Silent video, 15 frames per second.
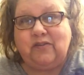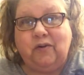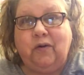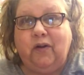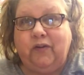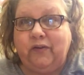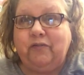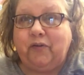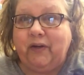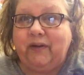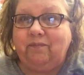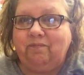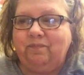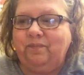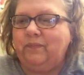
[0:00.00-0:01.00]
they're all different.
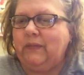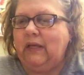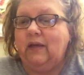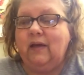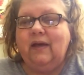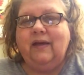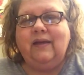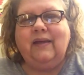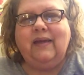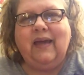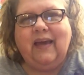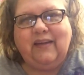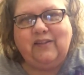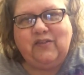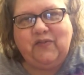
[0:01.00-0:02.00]

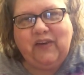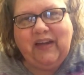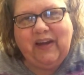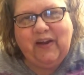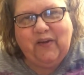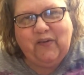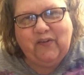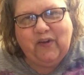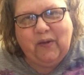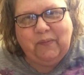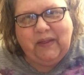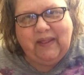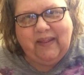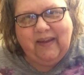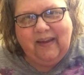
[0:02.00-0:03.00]
K is for Karen, taught
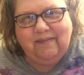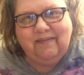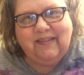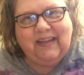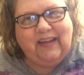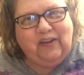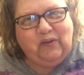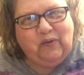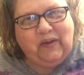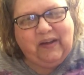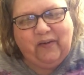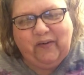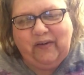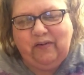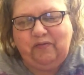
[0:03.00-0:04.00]
me that. Thank you,
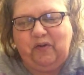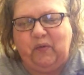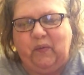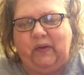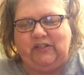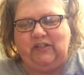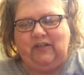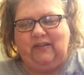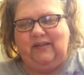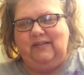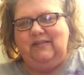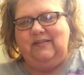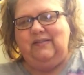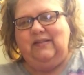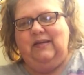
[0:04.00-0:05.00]
Karen, if you're watching
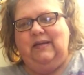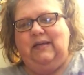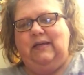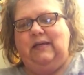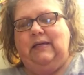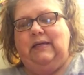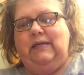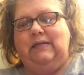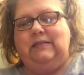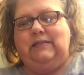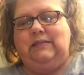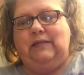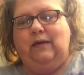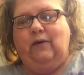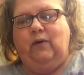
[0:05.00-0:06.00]
this.
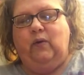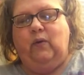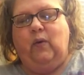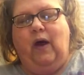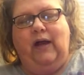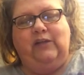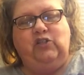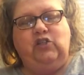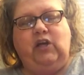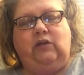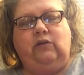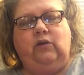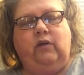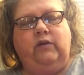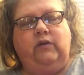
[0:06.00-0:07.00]
So I
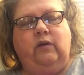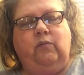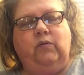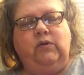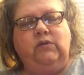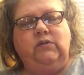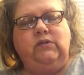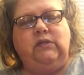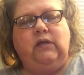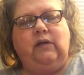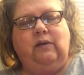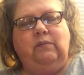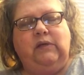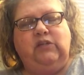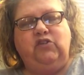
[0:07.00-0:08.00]
checked all the numbers and I
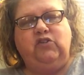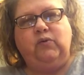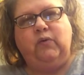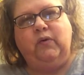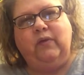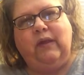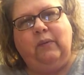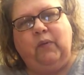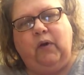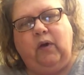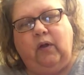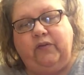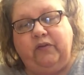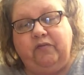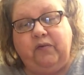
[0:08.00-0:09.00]
made sure they were
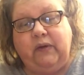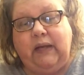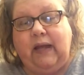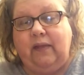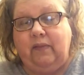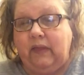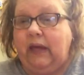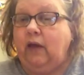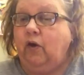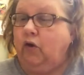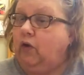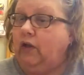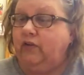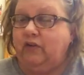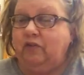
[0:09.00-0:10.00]
all different, and they are
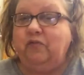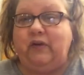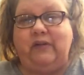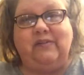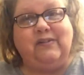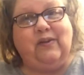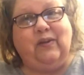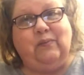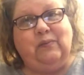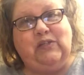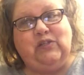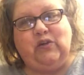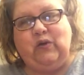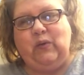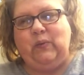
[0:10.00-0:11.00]
all different. So let me
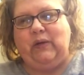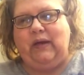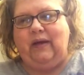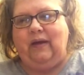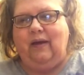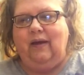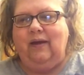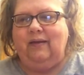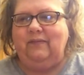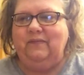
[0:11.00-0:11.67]
show you what I got.